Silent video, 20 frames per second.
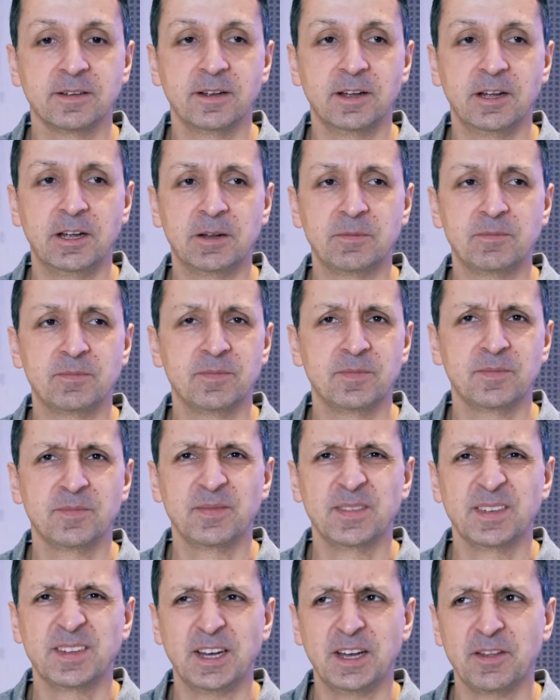
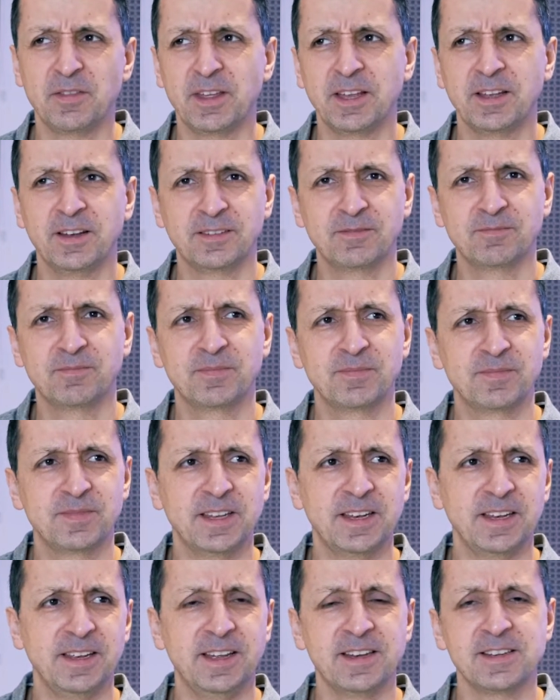I think I
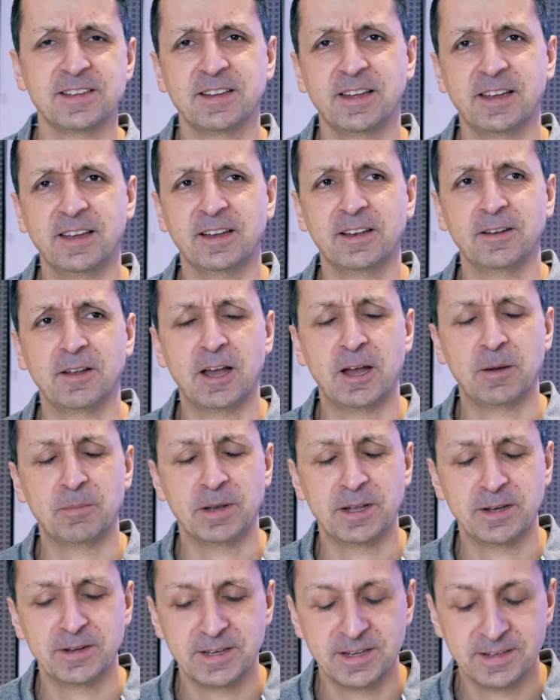did it yesterday, I
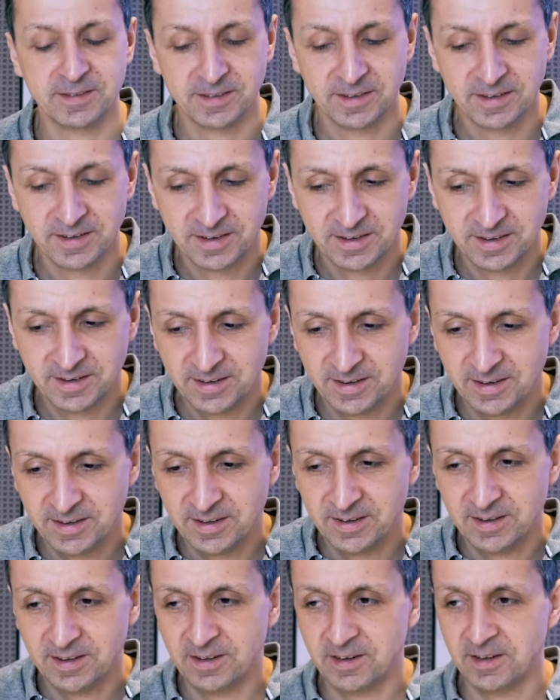uploaded
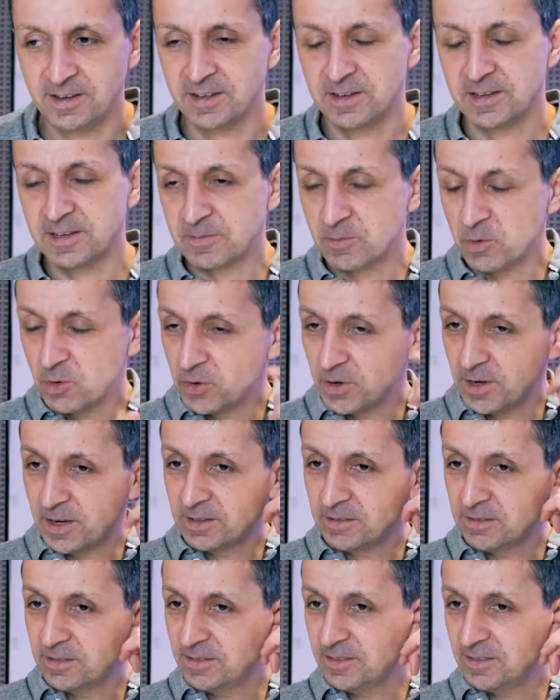earlier this morning.